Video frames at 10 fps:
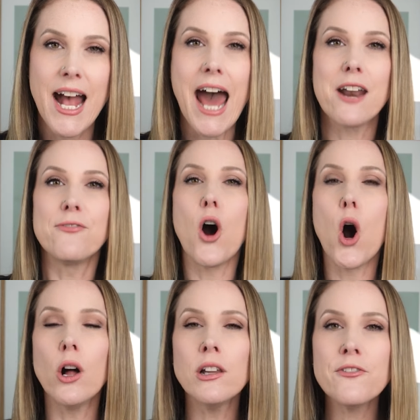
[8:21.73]
out of
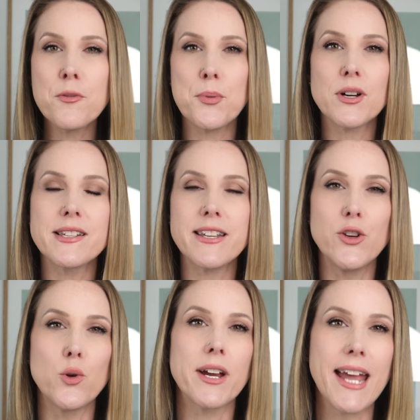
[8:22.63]
all of the books in
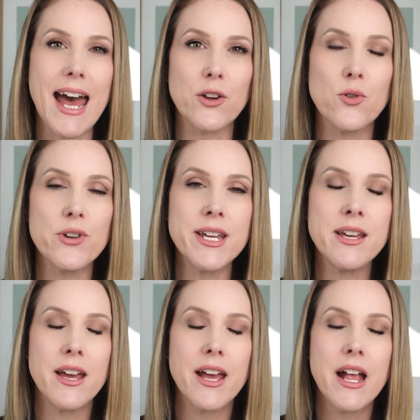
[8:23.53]
your category,